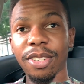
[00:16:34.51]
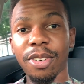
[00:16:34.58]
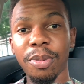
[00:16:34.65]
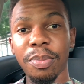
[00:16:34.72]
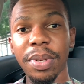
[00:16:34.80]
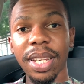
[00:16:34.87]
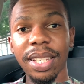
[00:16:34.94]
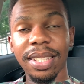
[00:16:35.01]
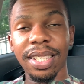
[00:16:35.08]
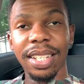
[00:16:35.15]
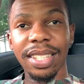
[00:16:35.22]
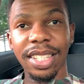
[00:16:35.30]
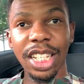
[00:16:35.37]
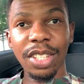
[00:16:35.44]
or being a
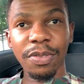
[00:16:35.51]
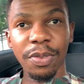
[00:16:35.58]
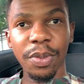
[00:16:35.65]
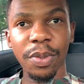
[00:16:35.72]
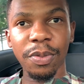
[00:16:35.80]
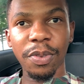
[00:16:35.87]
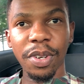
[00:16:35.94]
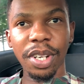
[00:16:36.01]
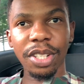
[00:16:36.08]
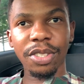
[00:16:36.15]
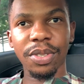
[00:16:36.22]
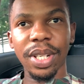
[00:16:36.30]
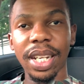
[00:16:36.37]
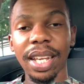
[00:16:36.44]
successful Forex
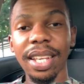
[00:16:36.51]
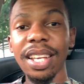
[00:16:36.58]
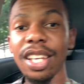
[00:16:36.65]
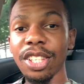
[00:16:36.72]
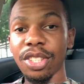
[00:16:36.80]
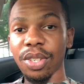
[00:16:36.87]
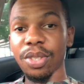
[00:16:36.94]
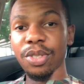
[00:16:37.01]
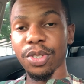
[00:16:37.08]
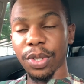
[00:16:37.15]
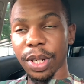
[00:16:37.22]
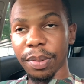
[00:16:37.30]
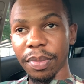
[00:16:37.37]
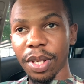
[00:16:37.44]
trader is your
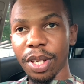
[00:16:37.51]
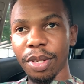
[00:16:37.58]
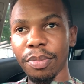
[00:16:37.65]
dream